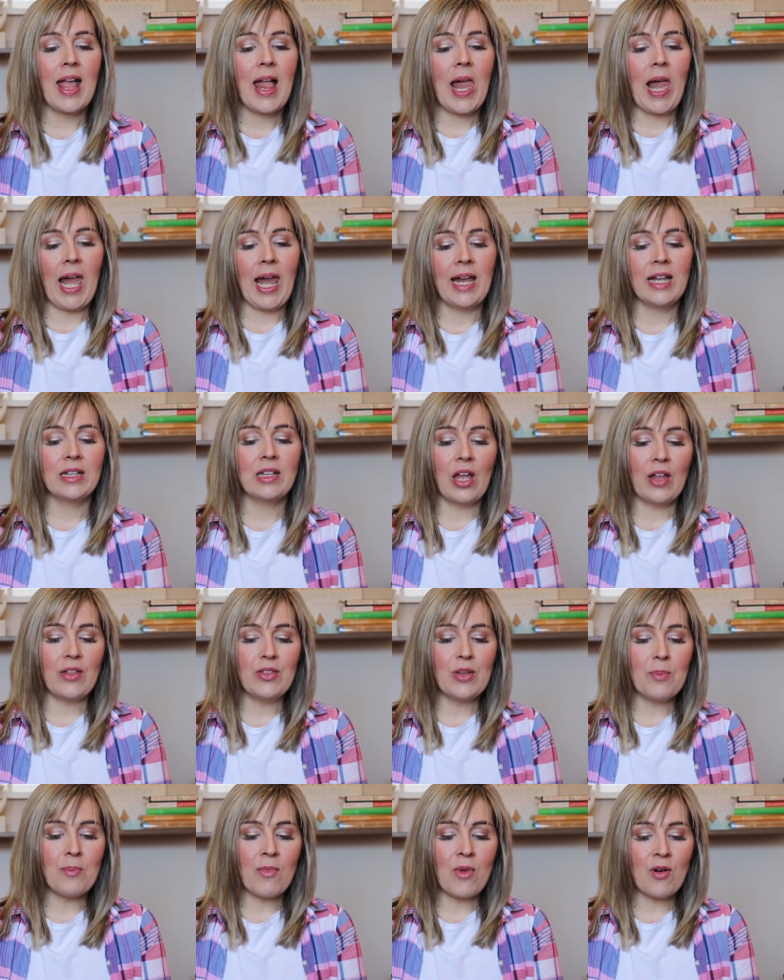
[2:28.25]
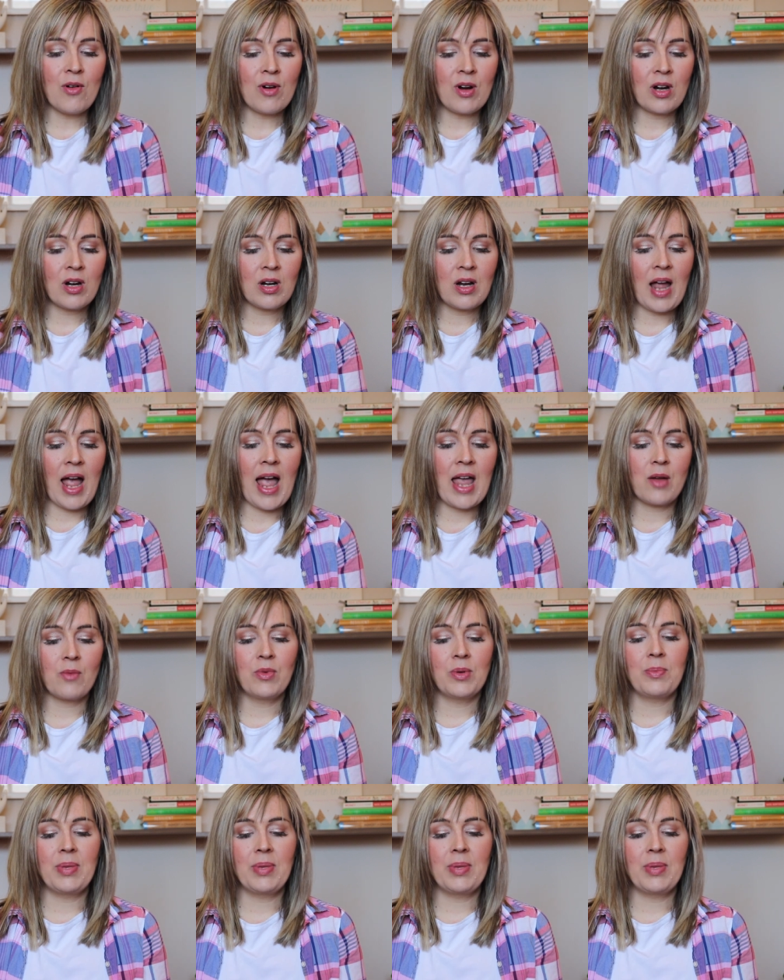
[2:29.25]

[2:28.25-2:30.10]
And the more I would